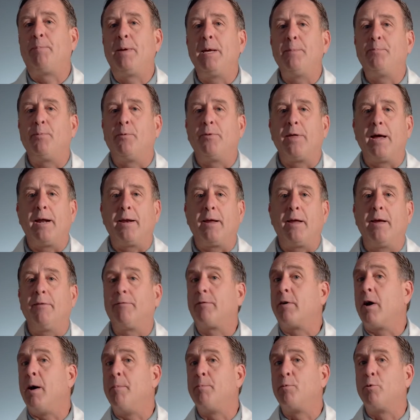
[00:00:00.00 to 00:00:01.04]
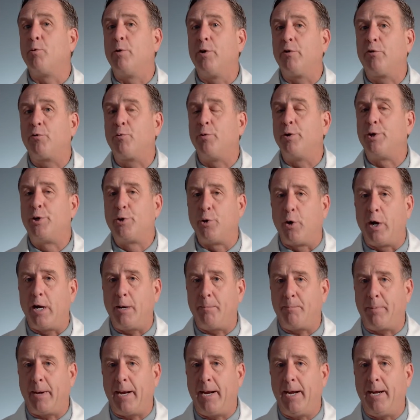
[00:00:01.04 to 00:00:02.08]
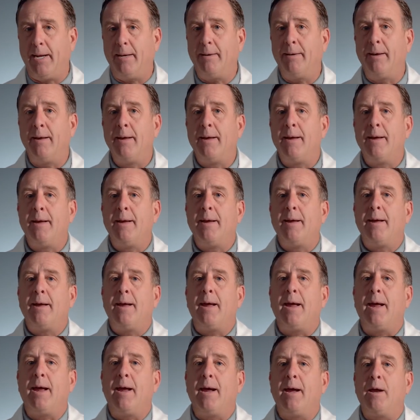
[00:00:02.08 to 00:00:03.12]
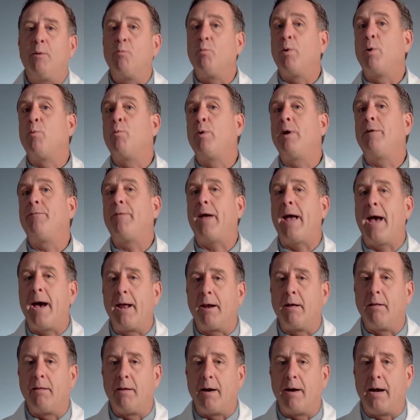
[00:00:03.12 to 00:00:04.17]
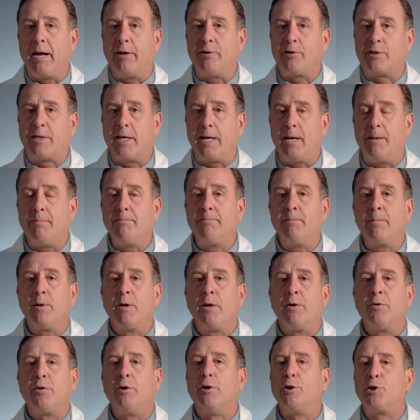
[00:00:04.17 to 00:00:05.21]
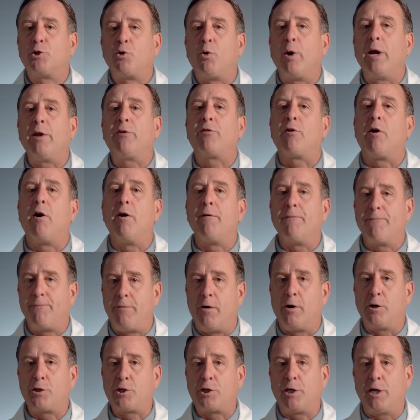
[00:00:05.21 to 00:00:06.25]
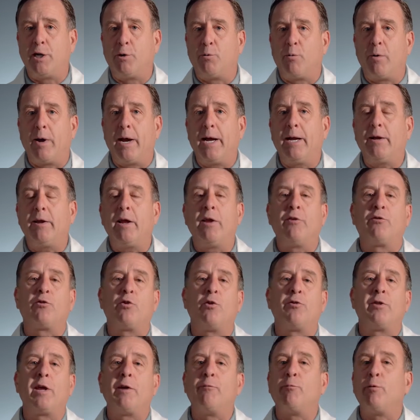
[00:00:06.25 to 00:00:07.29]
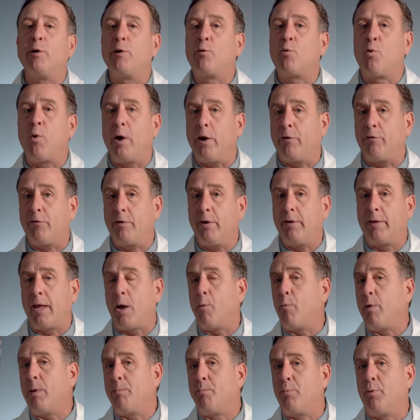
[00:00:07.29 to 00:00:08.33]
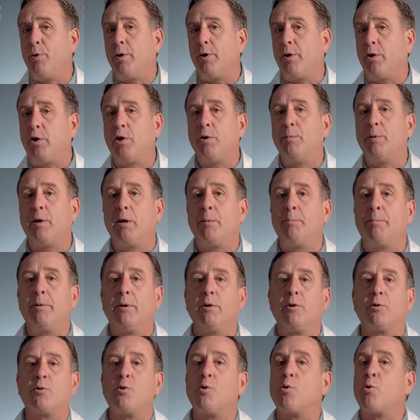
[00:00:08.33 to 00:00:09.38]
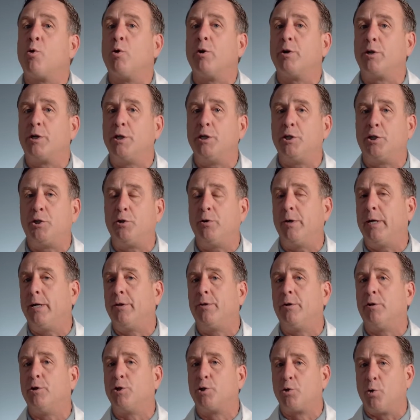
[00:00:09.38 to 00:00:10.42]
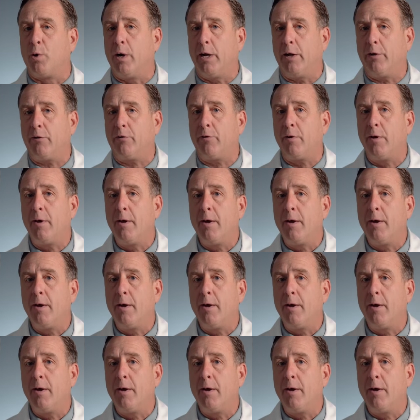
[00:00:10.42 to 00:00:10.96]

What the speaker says: people that have come to us with joint pain, and when we've analyzed them, their joints aren't functioning right, and so they've requested that we put human umbilical cord tissue in their joints.